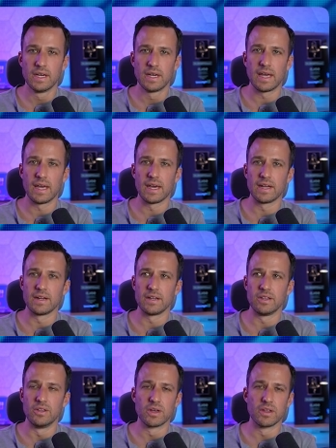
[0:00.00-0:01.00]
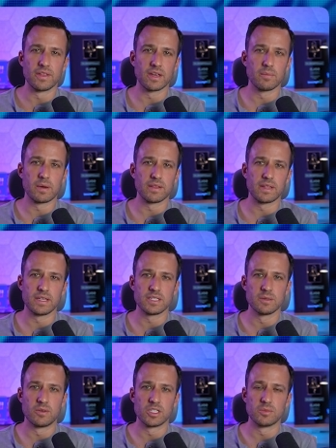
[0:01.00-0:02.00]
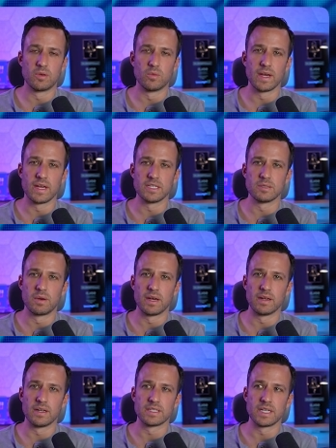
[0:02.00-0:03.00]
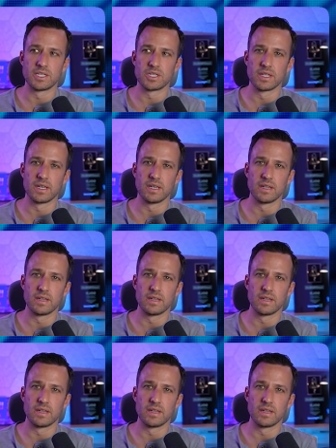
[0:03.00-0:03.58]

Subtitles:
And you can think about these in multiple ways, but essentially